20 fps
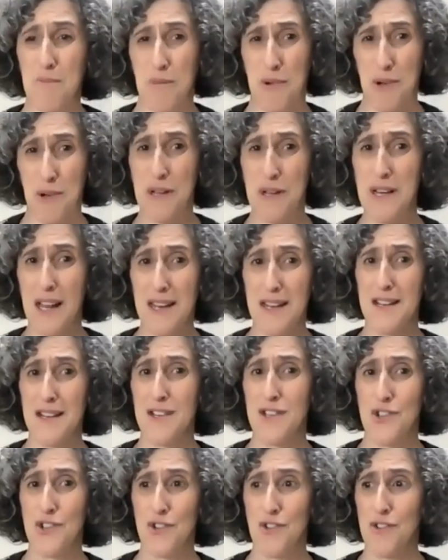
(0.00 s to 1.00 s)
put it on an
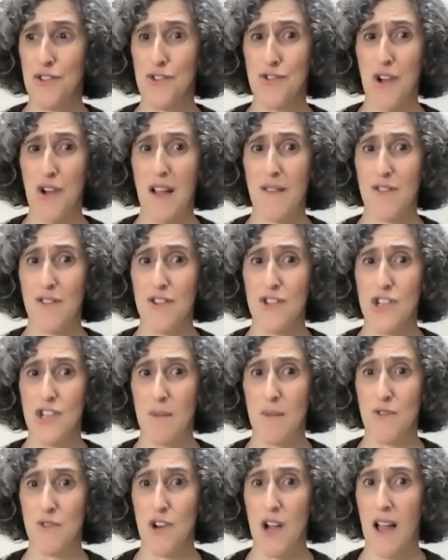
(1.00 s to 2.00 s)
external drive or a
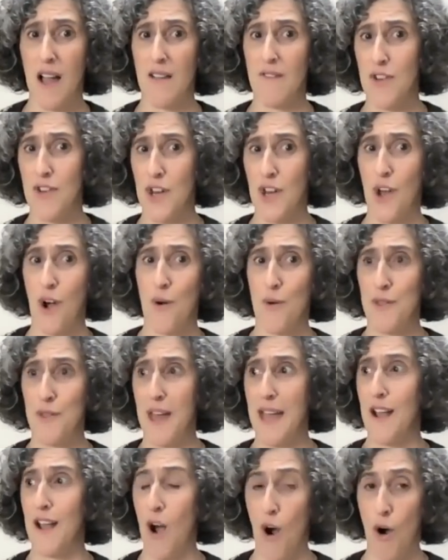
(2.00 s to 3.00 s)
jump drive, know
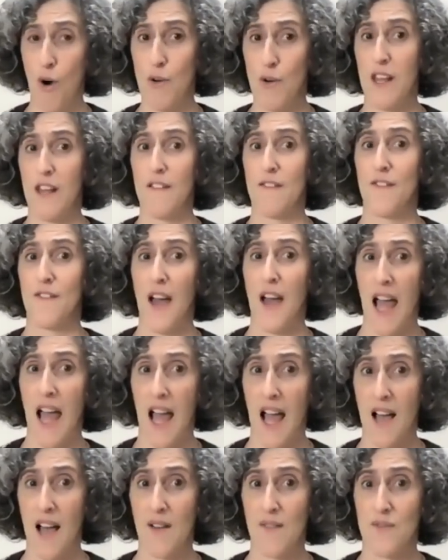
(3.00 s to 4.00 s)
they own it for
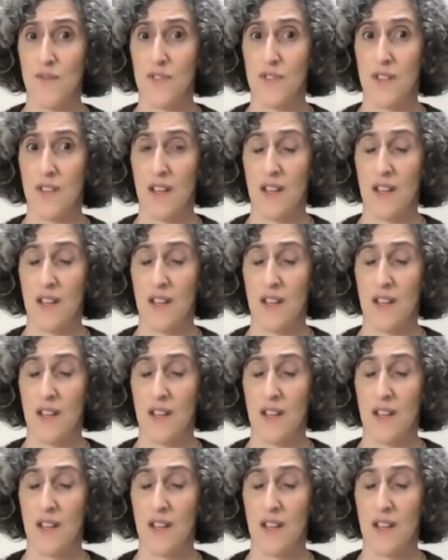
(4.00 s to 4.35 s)
EVs,